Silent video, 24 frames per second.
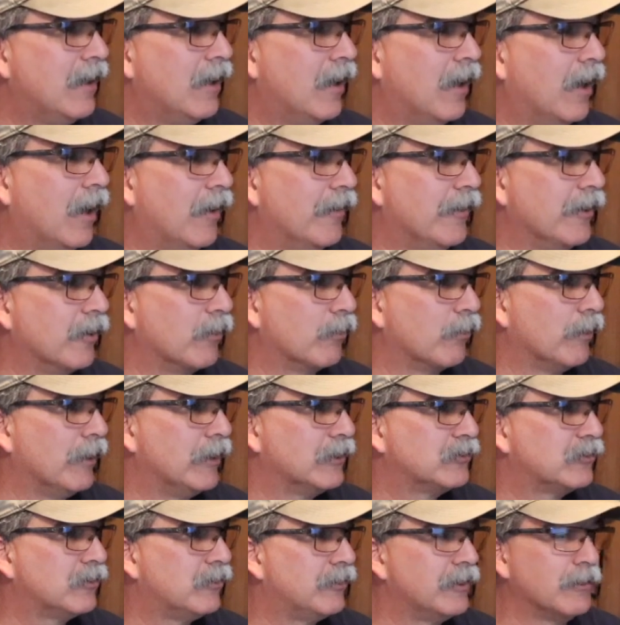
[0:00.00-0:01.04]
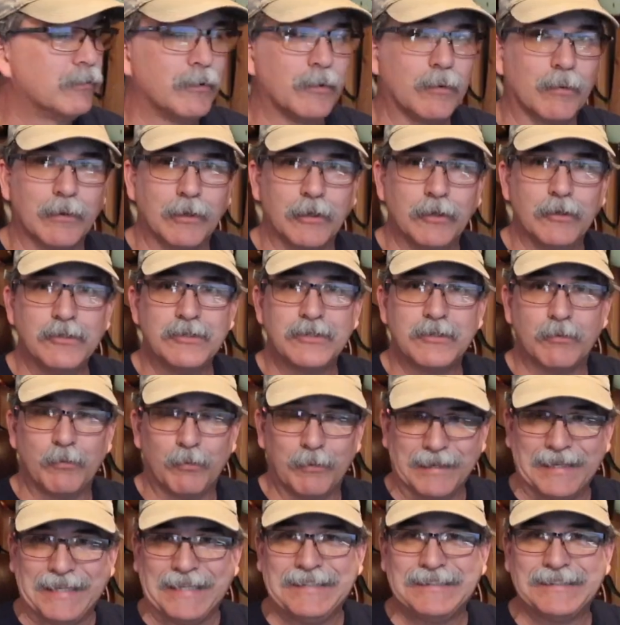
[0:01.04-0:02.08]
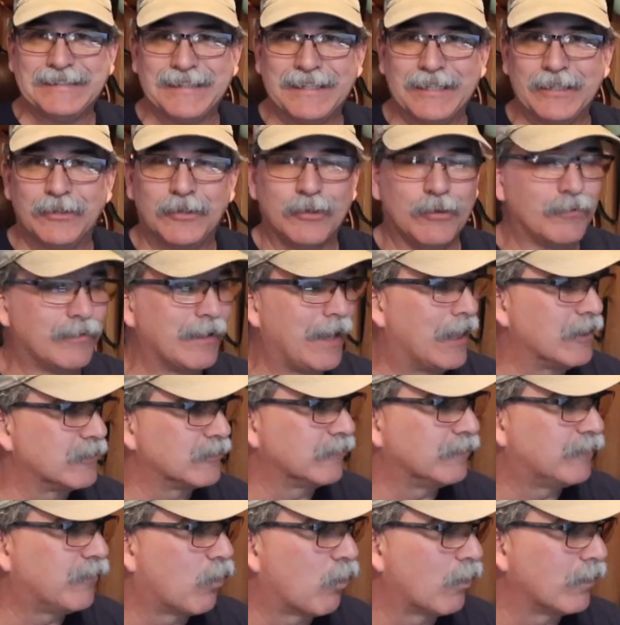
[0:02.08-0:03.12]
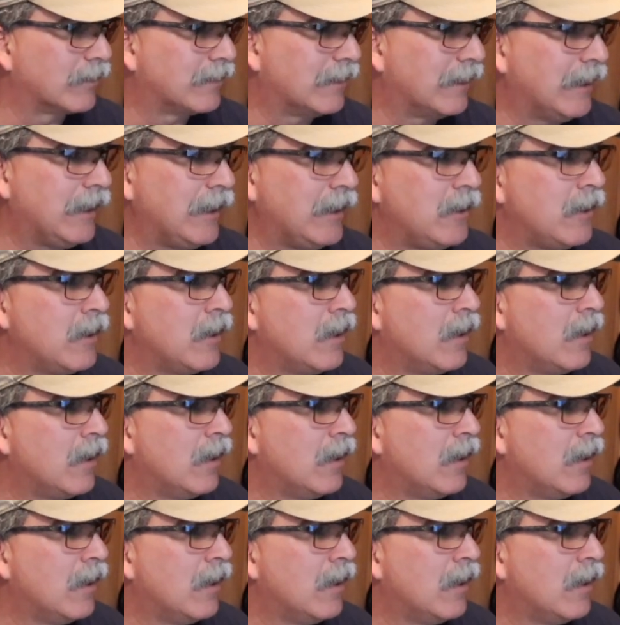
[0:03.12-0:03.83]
The original, and then we released it in 2014.